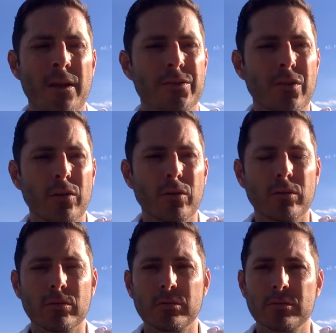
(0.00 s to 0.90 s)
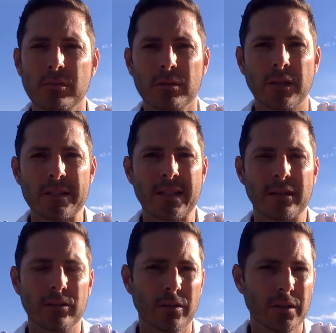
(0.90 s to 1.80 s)
So let's
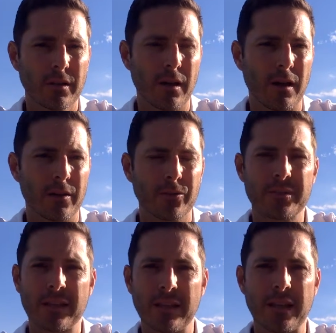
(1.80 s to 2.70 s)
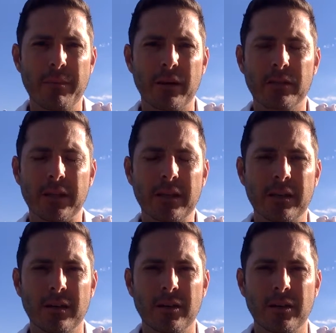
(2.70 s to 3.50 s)
take a look. You'll see in the email link